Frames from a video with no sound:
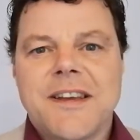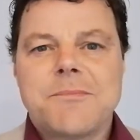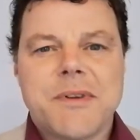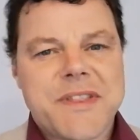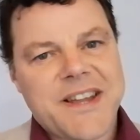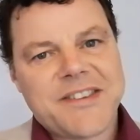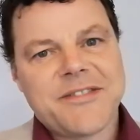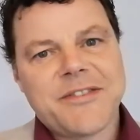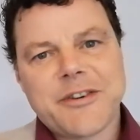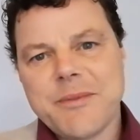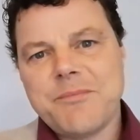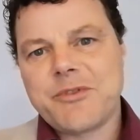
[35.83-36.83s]
But that's a
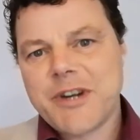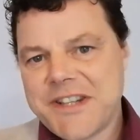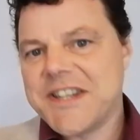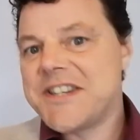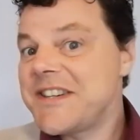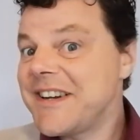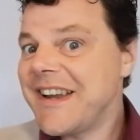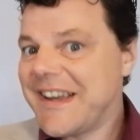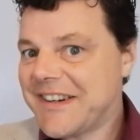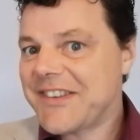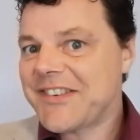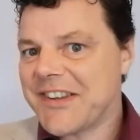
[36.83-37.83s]
very British
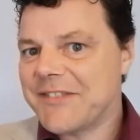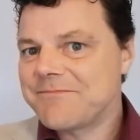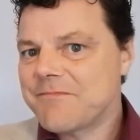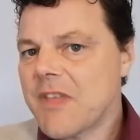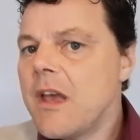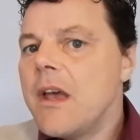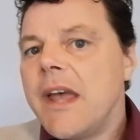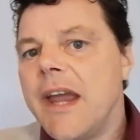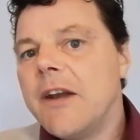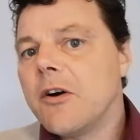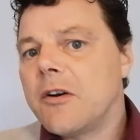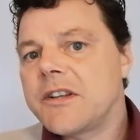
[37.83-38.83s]
answer.
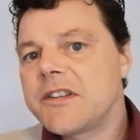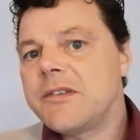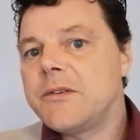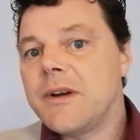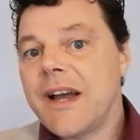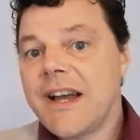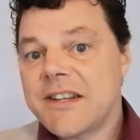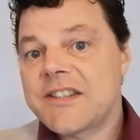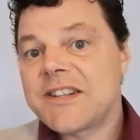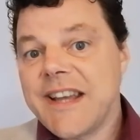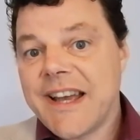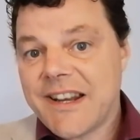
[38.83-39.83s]
In order to
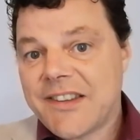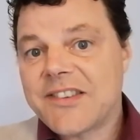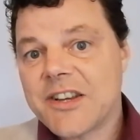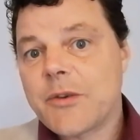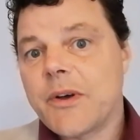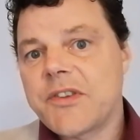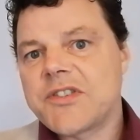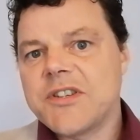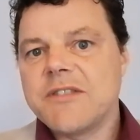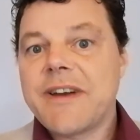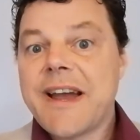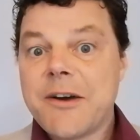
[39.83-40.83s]
actually answer the question
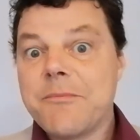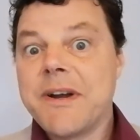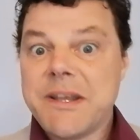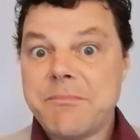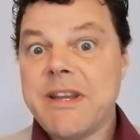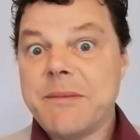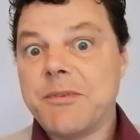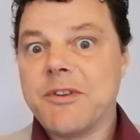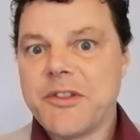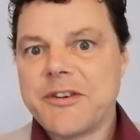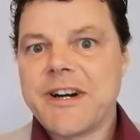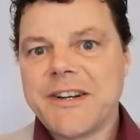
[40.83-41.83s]
of how many people
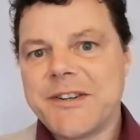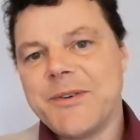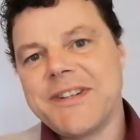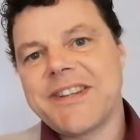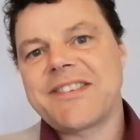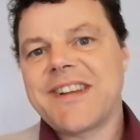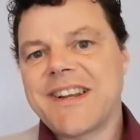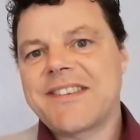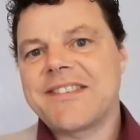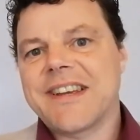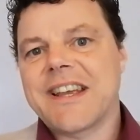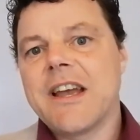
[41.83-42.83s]
there are who are
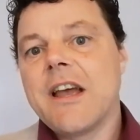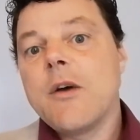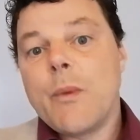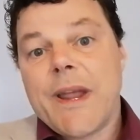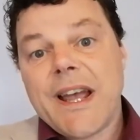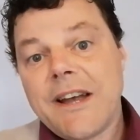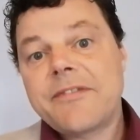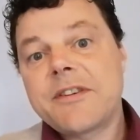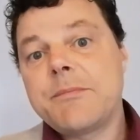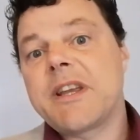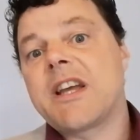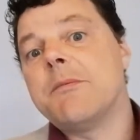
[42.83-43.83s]
dyslexic, we have to
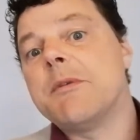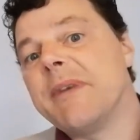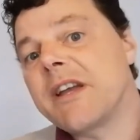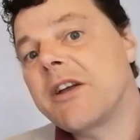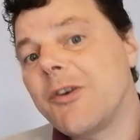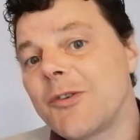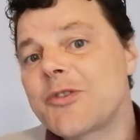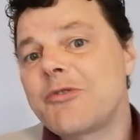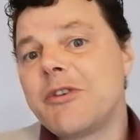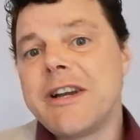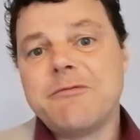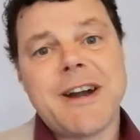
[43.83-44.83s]
become a bit
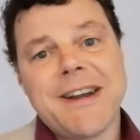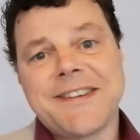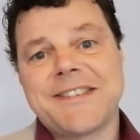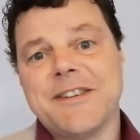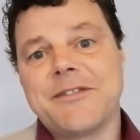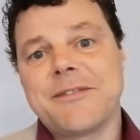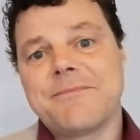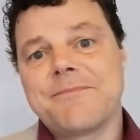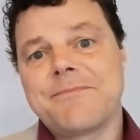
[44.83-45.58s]
culturally relative.